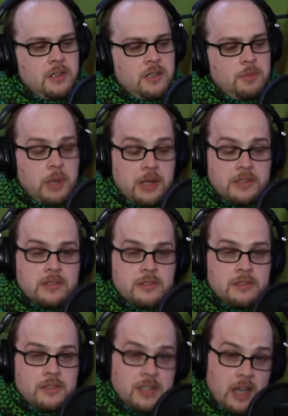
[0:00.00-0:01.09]
But,
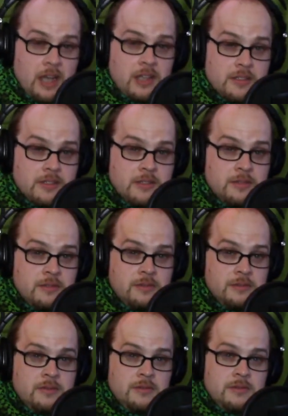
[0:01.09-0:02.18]
guys,
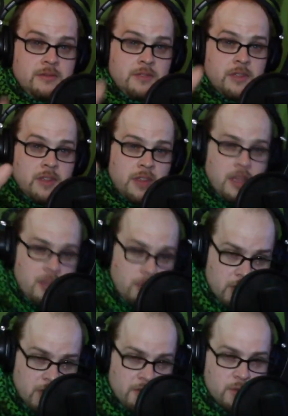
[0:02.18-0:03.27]
thank you
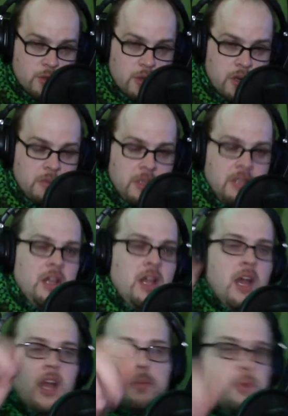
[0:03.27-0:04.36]
again for joining me.
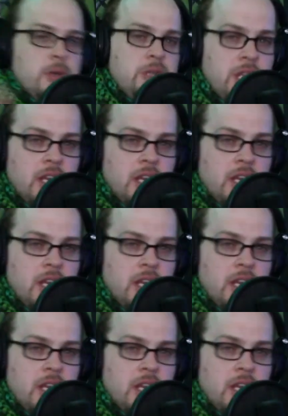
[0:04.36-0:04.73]
I appreciate